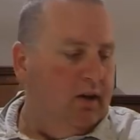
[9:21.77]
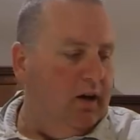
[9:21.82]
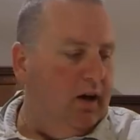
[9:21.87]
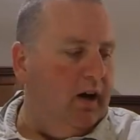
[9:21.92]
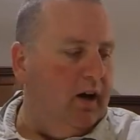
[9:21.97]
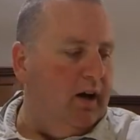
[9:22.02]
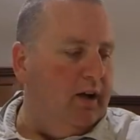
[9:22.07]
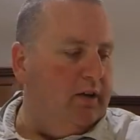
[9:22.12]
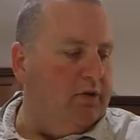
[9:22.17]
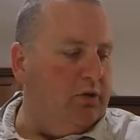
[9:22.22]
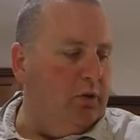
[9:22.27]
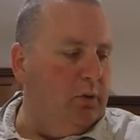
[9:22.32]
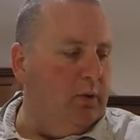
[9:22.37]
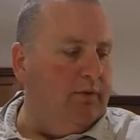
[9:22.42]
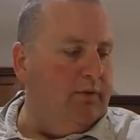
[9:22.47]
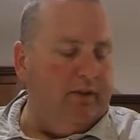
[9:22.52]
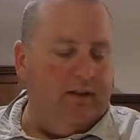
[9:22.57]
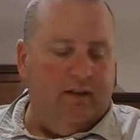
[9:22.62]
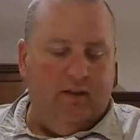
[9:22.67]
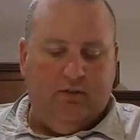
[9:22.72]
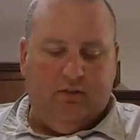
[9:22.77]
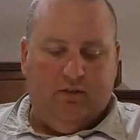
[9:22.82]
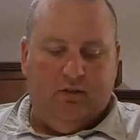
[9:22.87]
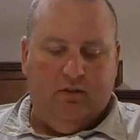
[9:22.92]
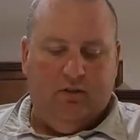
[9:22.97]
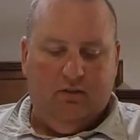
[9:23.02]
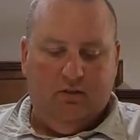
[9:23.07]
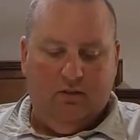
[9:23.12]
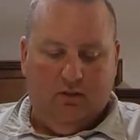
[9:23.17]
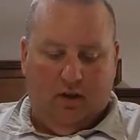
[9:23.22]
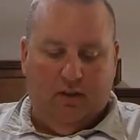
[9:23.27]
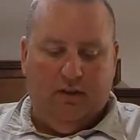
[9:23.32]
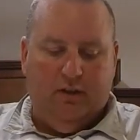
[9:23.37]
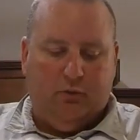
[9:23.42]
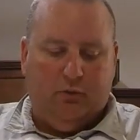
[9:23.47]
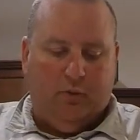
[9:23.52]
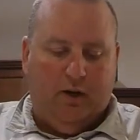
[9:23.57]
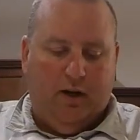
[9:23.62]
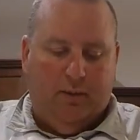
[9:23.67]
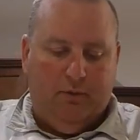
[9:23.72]
On two of these, on
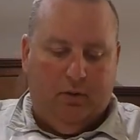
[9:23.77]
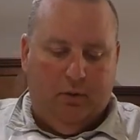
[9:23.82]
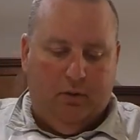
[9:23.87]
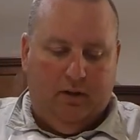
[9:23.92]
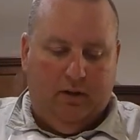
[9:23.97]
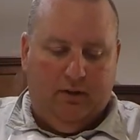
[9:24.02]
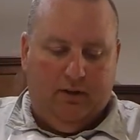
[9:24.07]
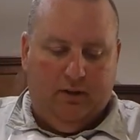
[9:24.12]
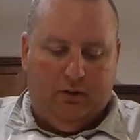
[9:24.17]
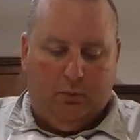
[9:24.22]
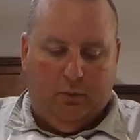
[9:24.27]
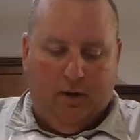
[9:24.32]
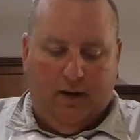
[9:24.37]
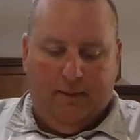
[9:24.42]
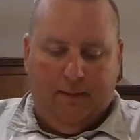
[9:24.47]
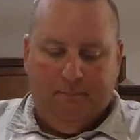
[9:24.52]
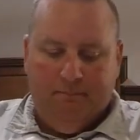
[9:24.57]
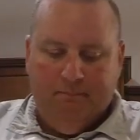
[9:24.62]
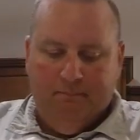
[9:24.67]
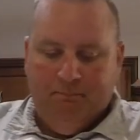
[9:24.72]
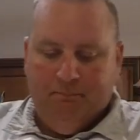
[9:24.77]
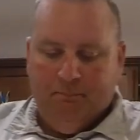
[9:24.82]
this one I'm doing it this way.